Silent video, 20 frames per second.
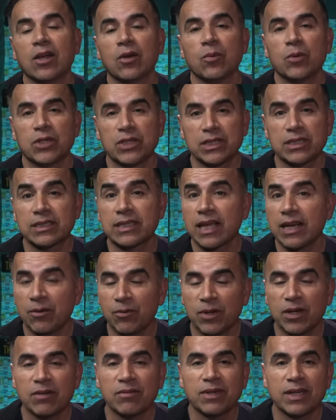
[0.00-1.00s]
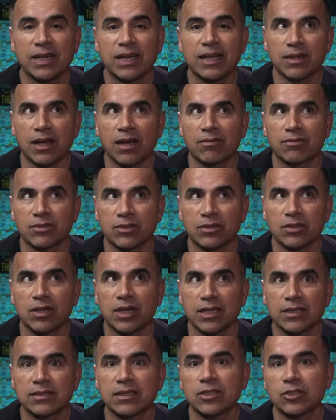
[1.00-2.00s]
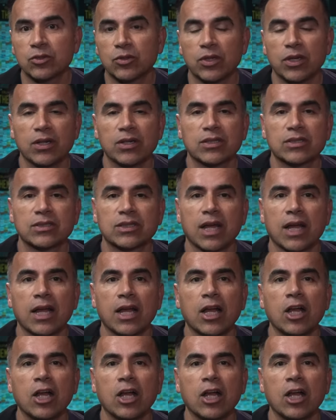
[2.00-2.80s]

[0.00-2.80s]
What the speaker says: which is getting rid of it after less than 2 years.